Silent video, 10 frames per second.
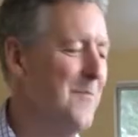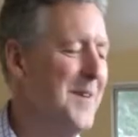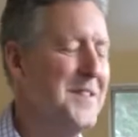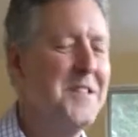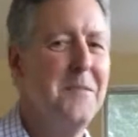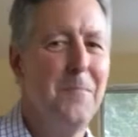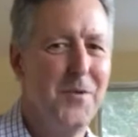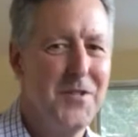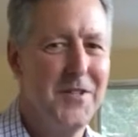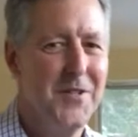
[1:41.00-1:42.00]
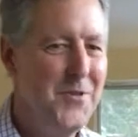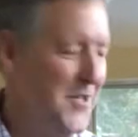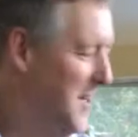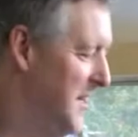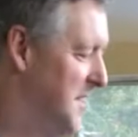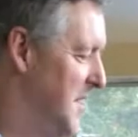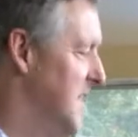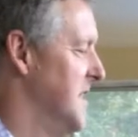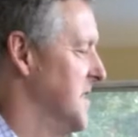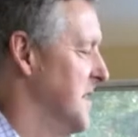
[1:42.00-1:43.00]
my simple solution is
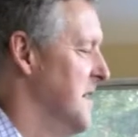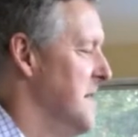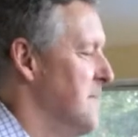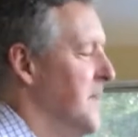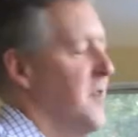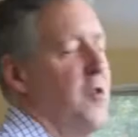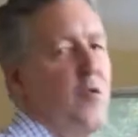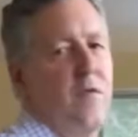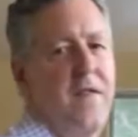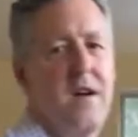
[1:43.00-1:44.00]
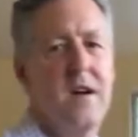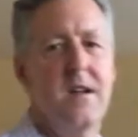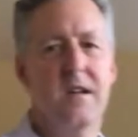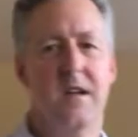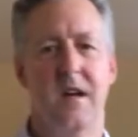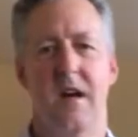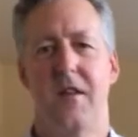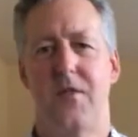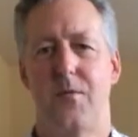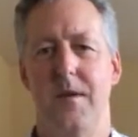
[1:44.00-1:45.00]
this. Go find
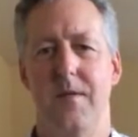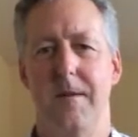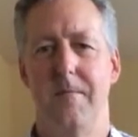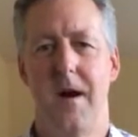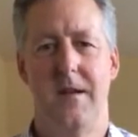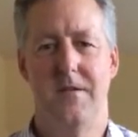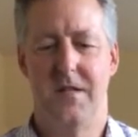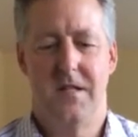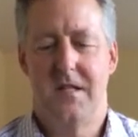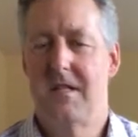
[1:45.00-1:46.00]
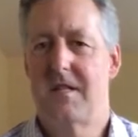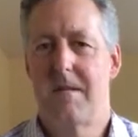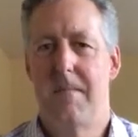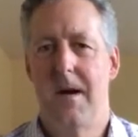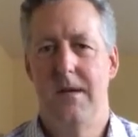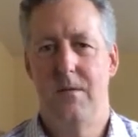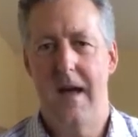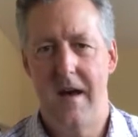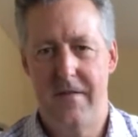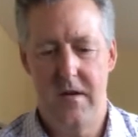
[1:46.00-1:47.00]
a 3-ring binder. So this is just a binder
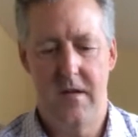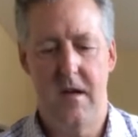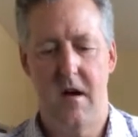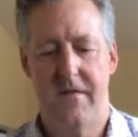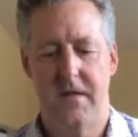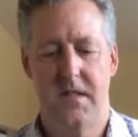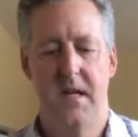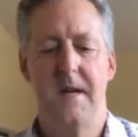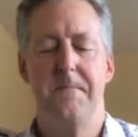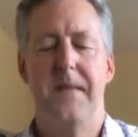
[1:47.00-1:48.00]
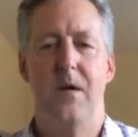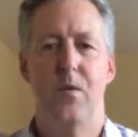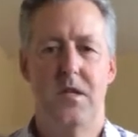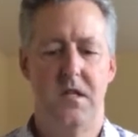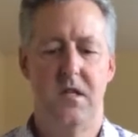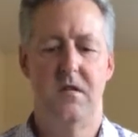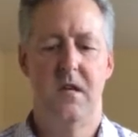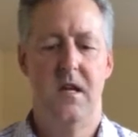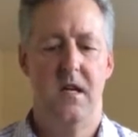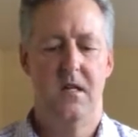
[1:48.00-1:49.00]
we have here in the office. And what you
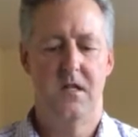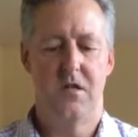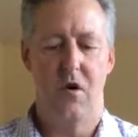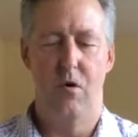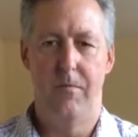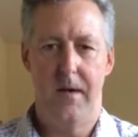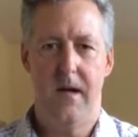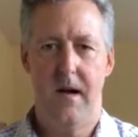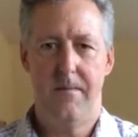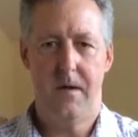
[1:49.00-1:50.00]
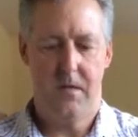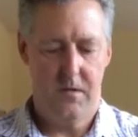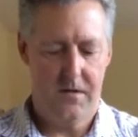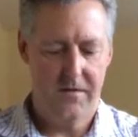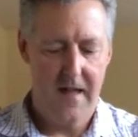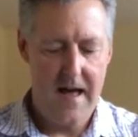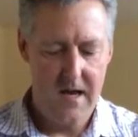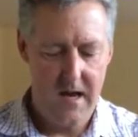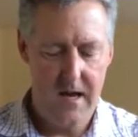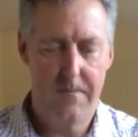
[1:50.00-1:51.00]
do is just open it up so it's
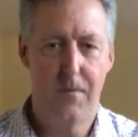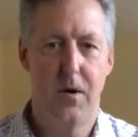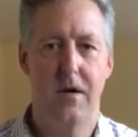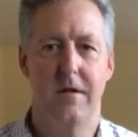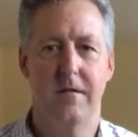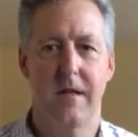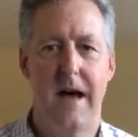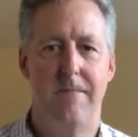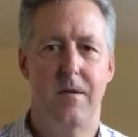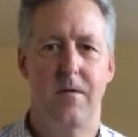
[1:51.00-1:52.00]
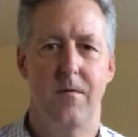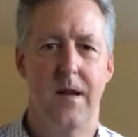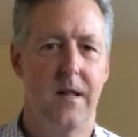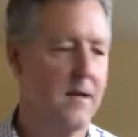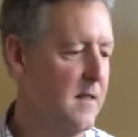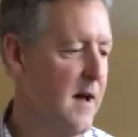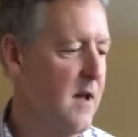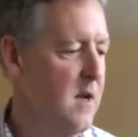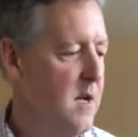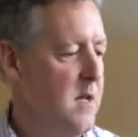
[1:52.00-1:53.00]
flat and put it on your lap, right like
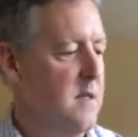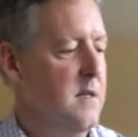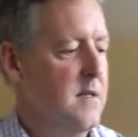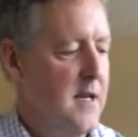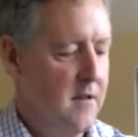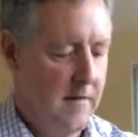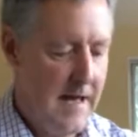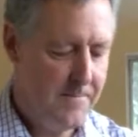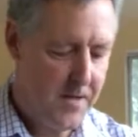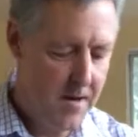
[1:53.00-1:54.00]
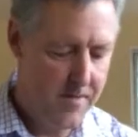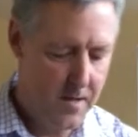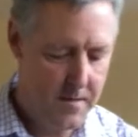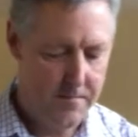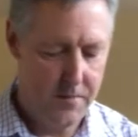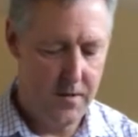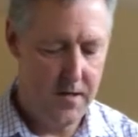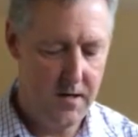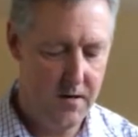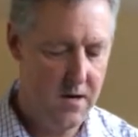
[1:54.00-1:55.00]
that. Then you take your laptop, put
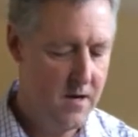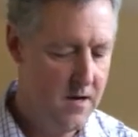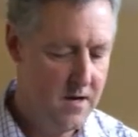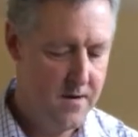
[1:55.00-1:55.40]
it here,